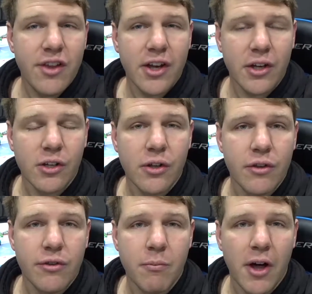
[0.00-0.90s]
that
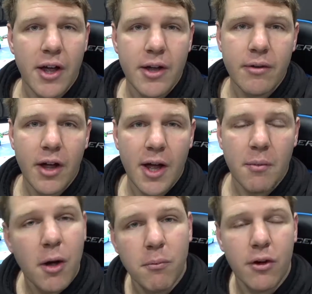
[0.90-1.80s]
concludes my
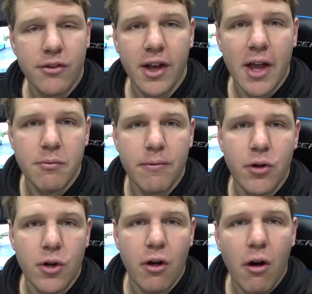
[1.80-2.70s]
unboxing and
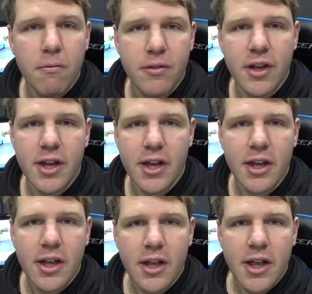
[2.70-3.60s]
review of the
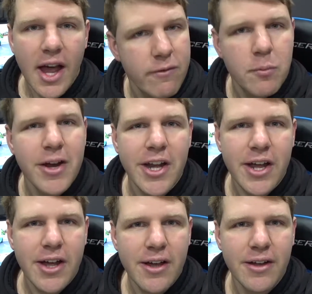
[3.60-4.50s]

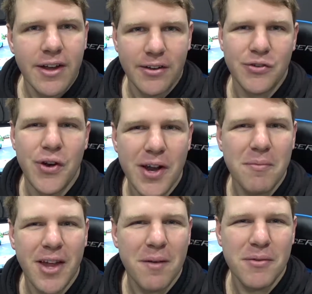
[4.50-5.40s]
Avermedia
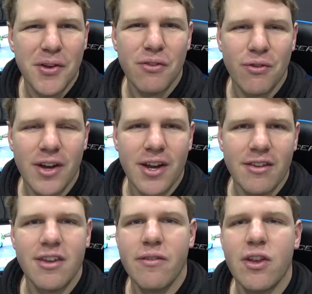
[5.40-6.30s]
ExtremeCap U3
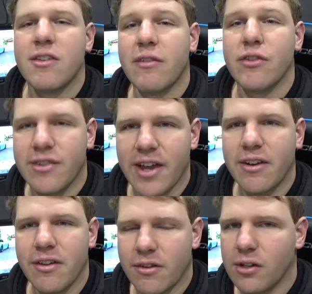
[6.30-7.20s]

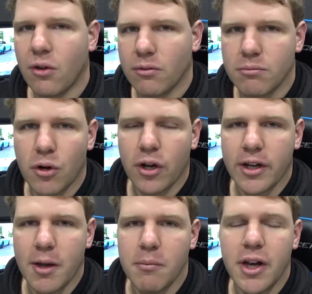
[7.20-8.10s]
CV710. It's a long product
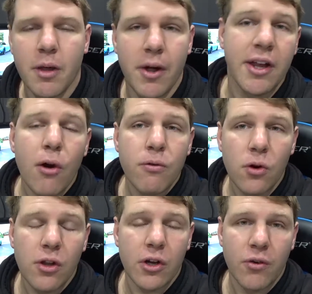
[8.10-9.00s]
name, but anyway,
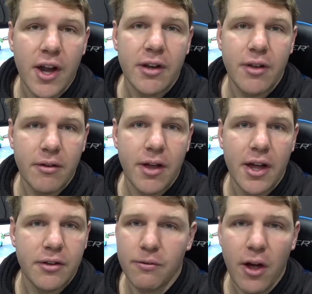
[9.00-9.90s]
overall a great
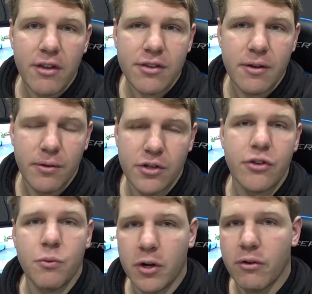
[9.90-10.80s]
device if you
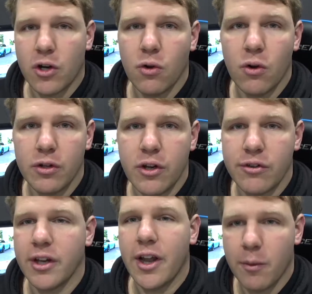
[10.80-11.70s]
just want to record
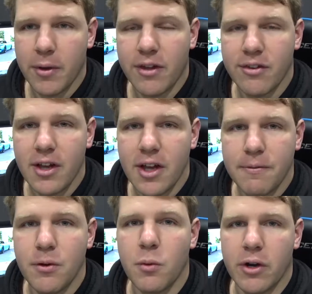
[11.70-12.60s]
using another PC.
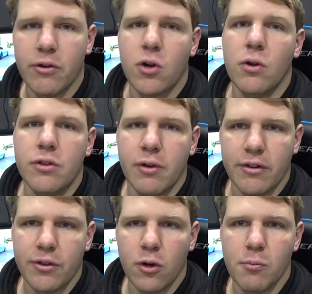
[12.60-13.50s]
If you want to record through
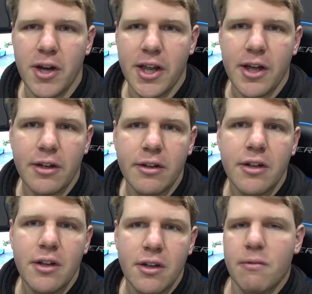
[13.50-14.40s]
external media,
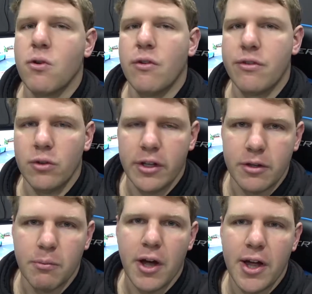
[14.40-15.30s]
of course you'll need
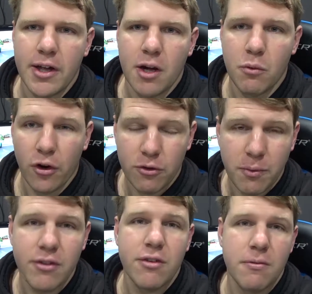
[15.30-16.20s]
to buy a more
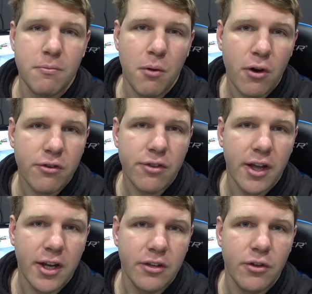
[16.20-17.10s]
expensive box
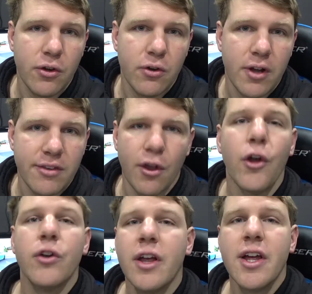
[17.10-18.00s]
that can do its
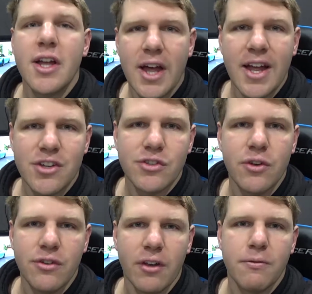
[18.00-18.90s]
own
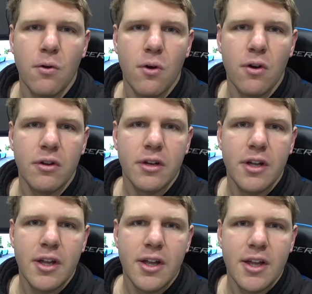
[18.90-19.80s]
H.264
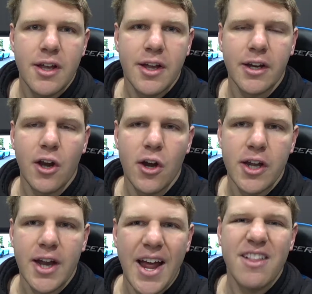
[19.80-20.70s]

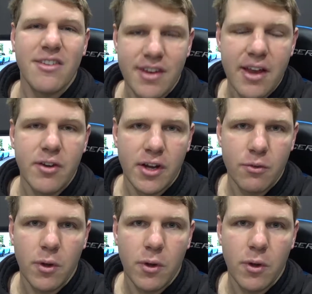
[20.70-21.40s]
encoding and saving as